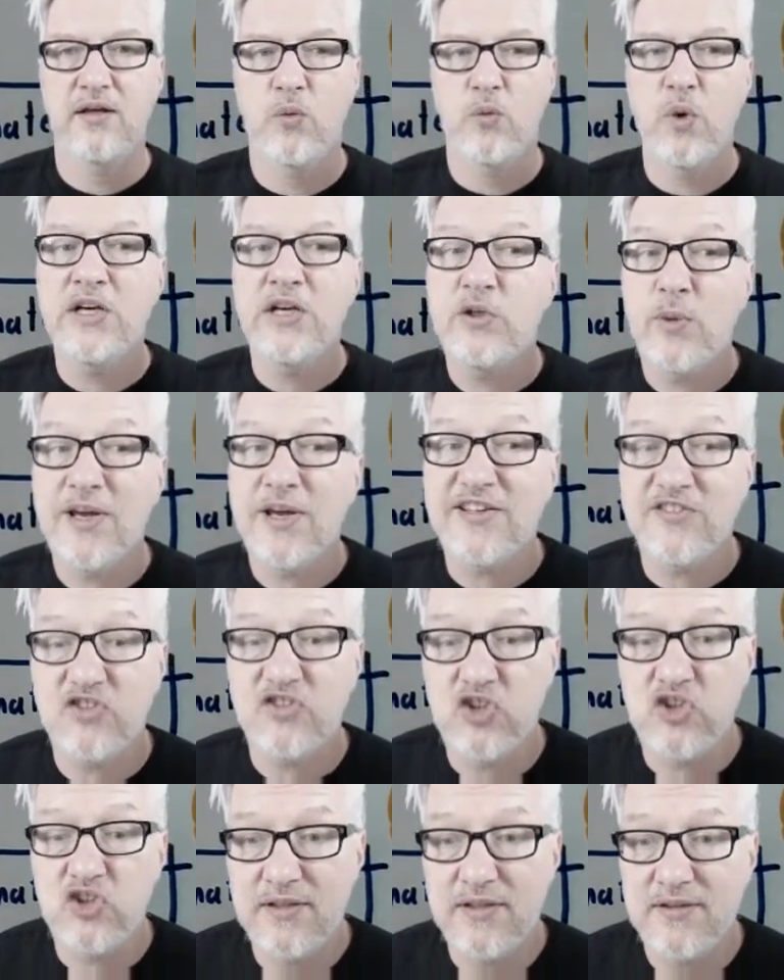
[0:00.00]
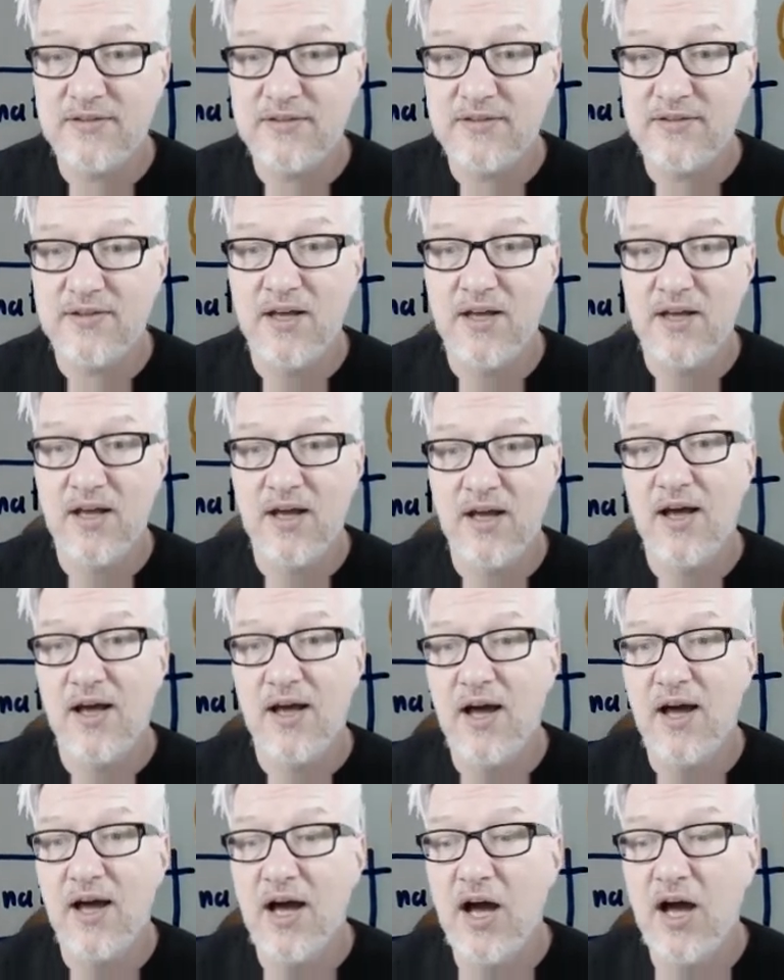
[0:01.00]
One question is,
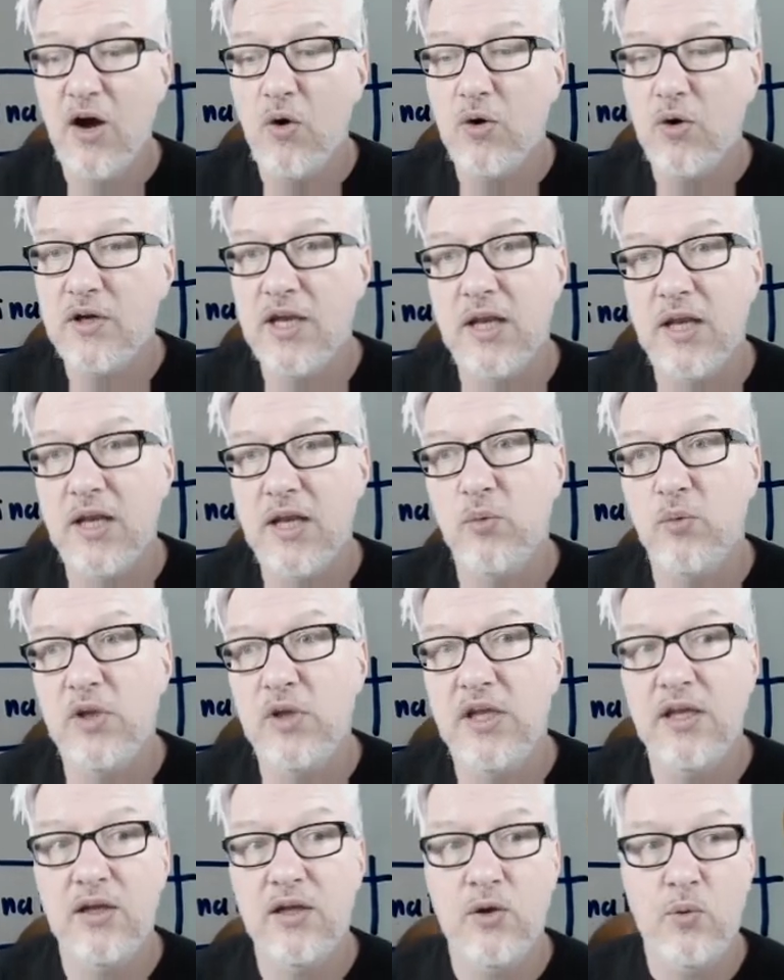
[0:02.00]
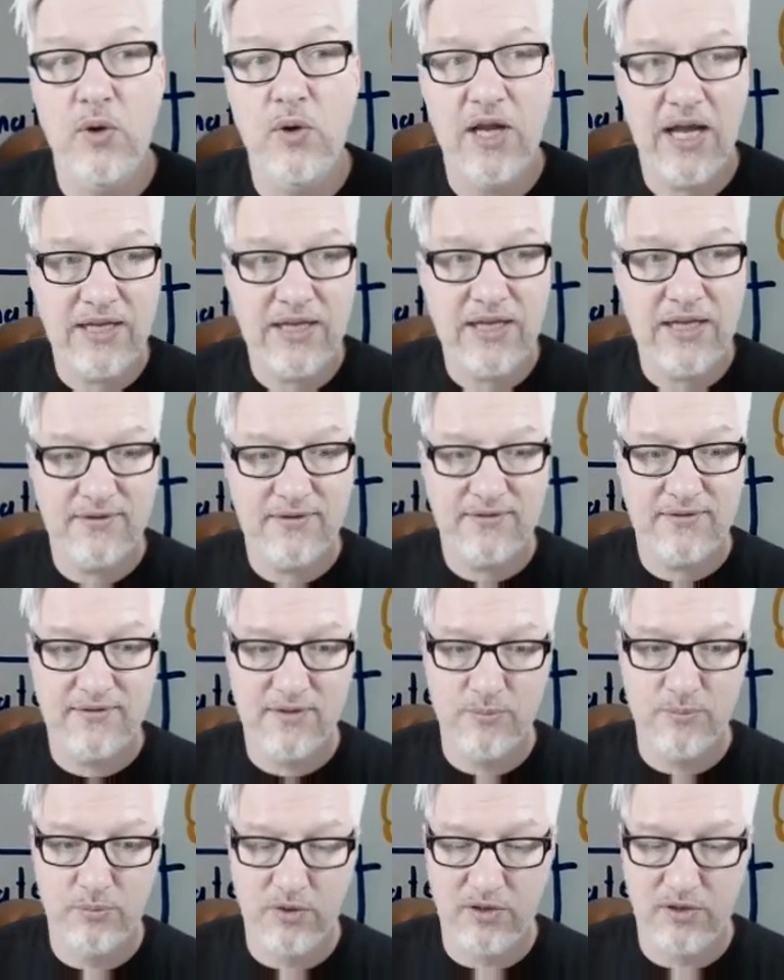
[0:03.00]
how can we create
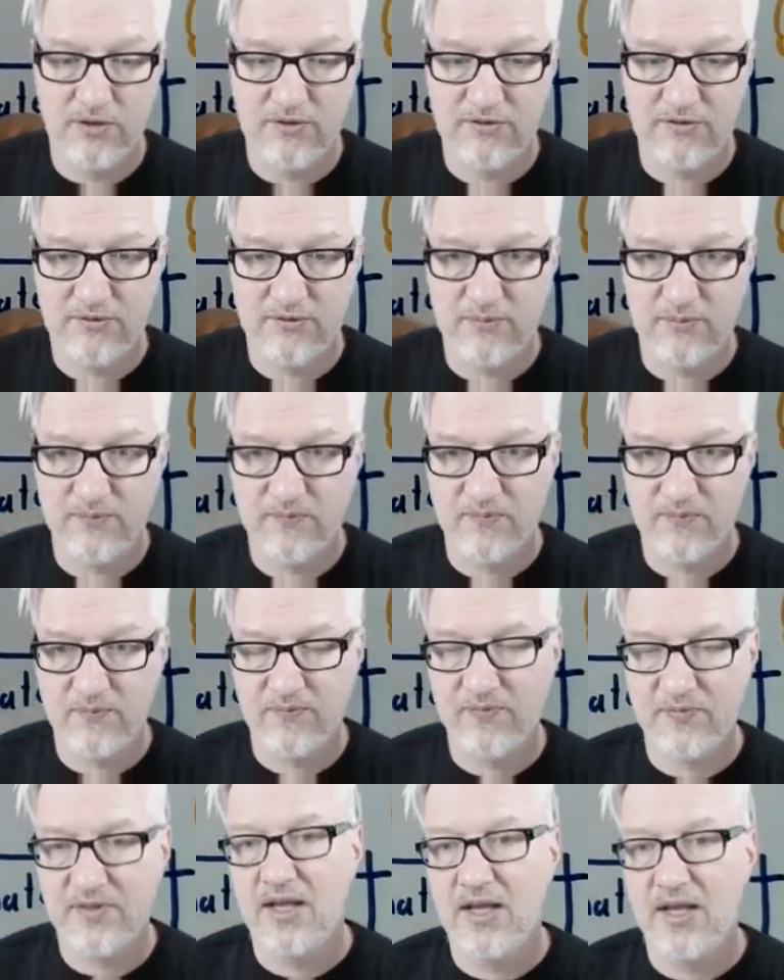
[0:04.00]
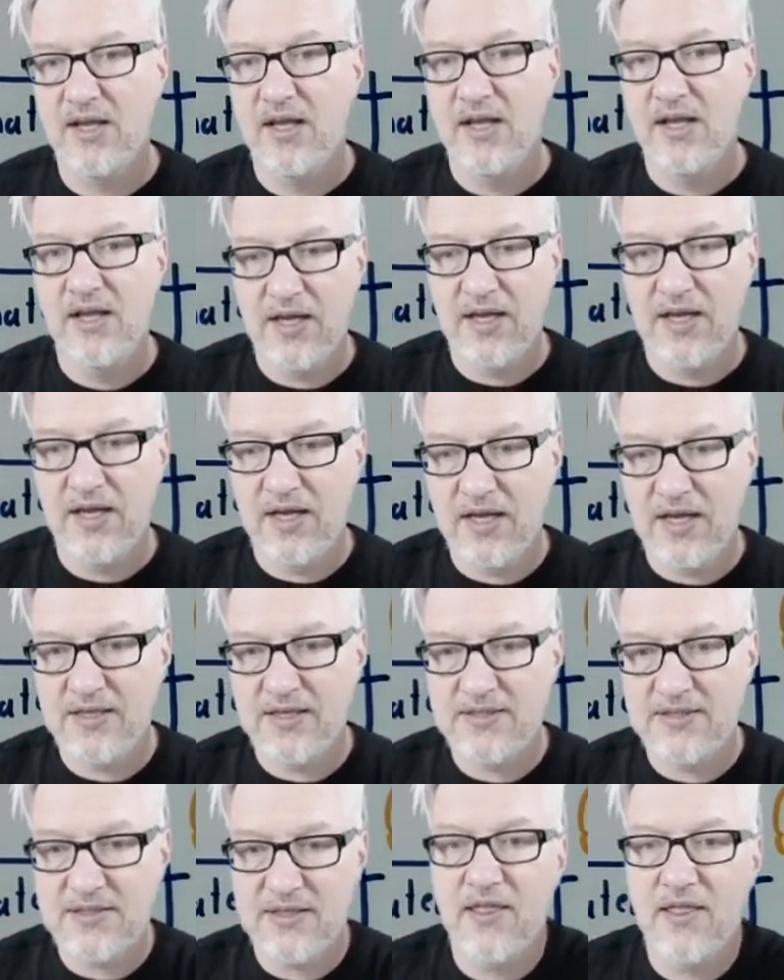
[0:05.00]
symbols?
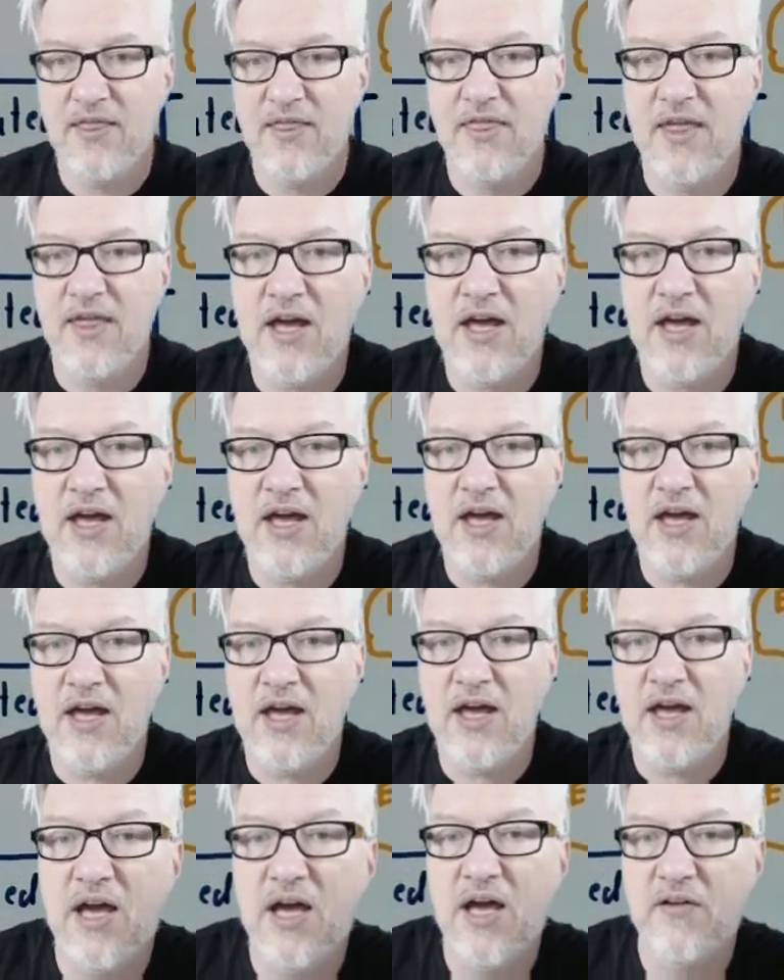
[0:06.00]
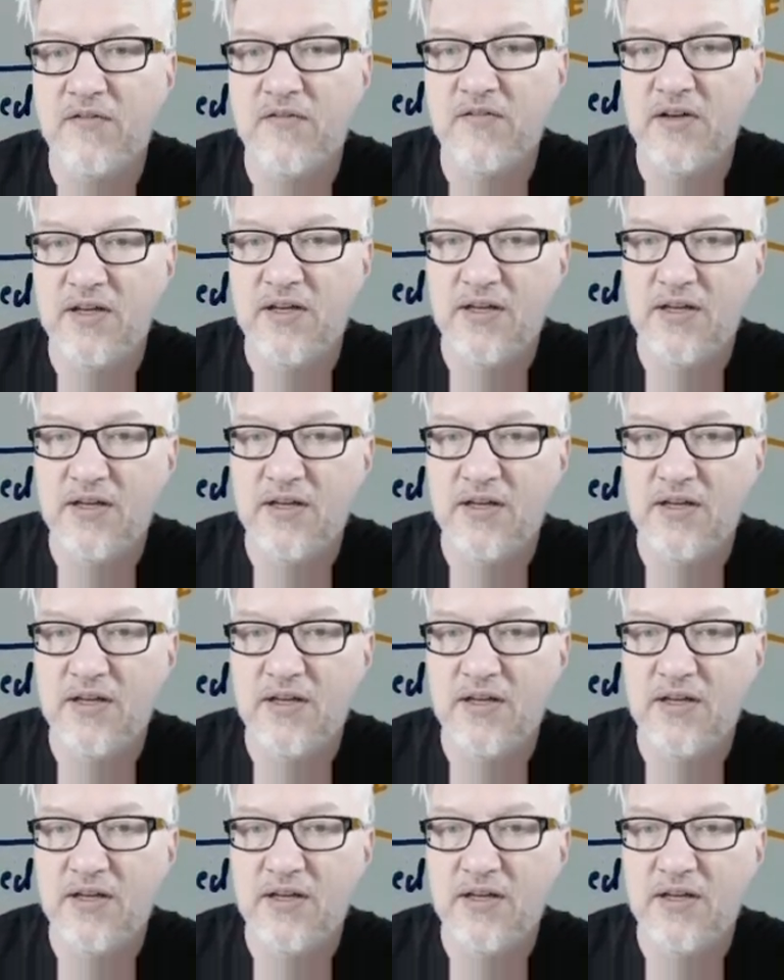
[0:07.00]
And there we have